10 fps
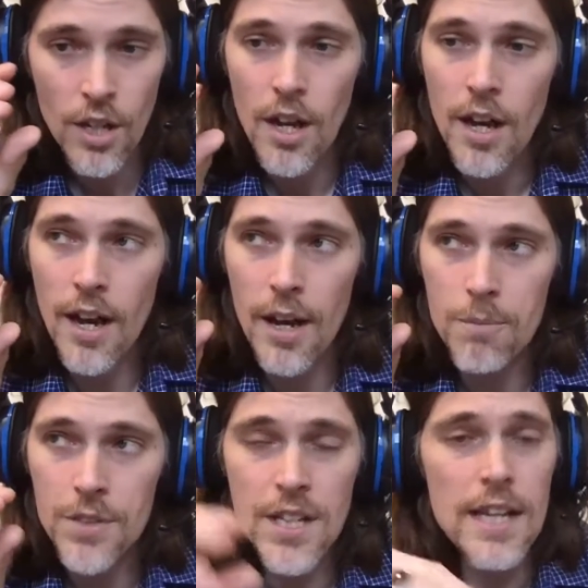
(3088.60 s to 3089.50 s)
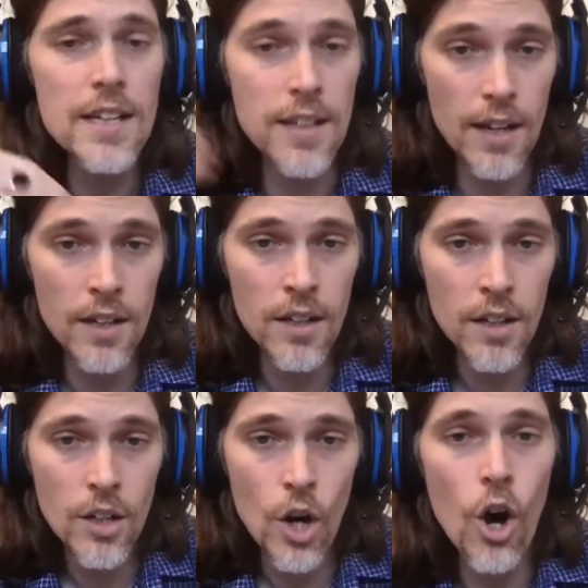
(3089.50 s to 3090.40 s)
uh, data
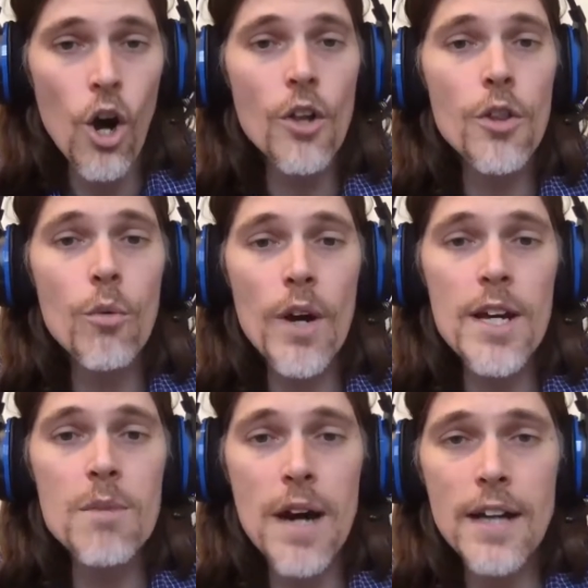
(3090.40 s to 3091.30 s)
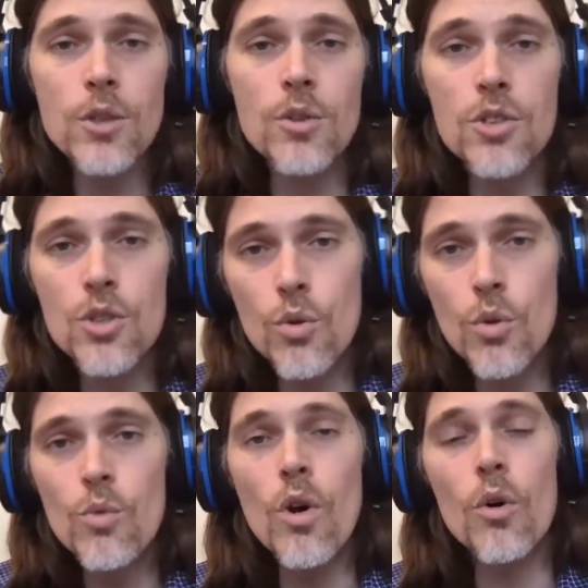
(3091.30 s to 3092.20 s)
Mm. all the way back to its
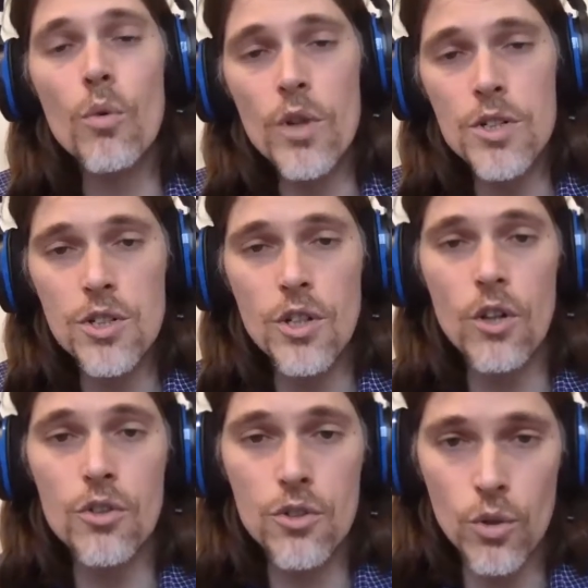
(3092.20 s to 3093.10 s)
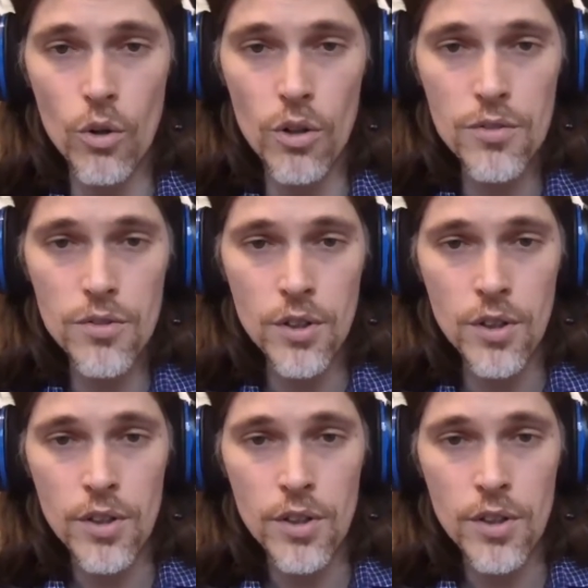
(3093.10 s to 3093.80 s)
true original source wow.